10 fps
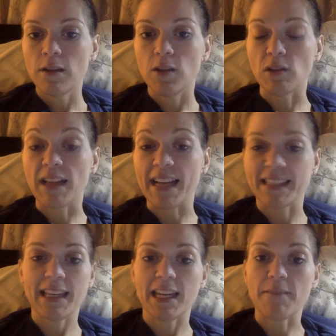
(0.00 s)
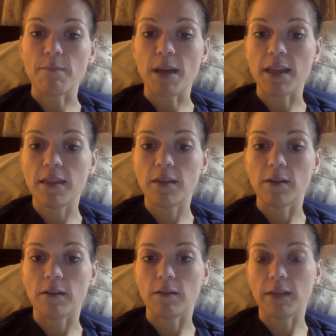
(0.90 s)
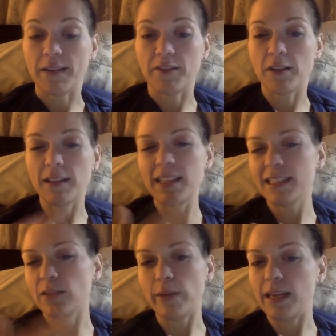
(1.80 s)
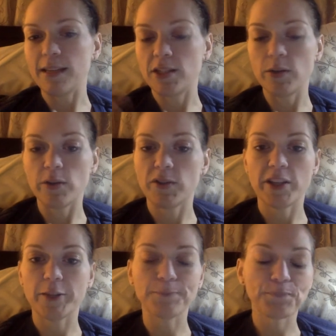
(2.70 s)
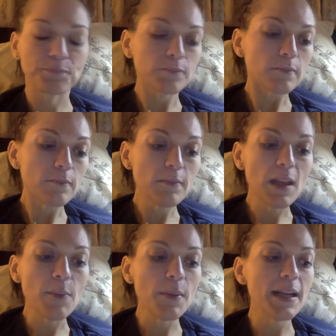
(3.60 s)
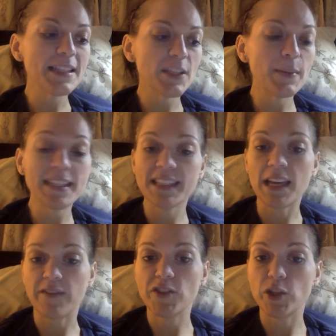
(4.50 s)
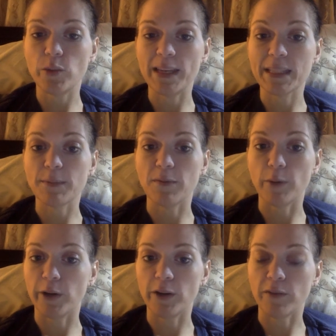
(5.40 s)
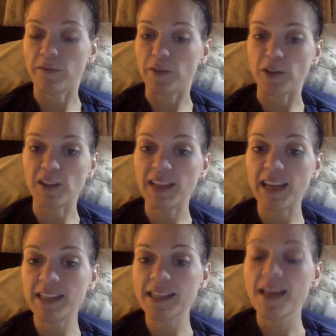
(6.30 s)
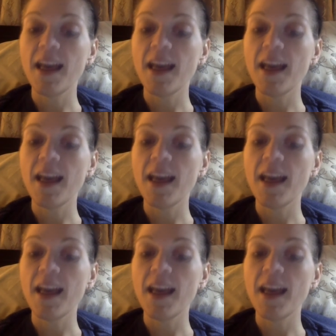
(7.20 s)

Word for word: your last kind of month or whatever, at least a week into it or so. But to be safe, two weeks before your conferral date,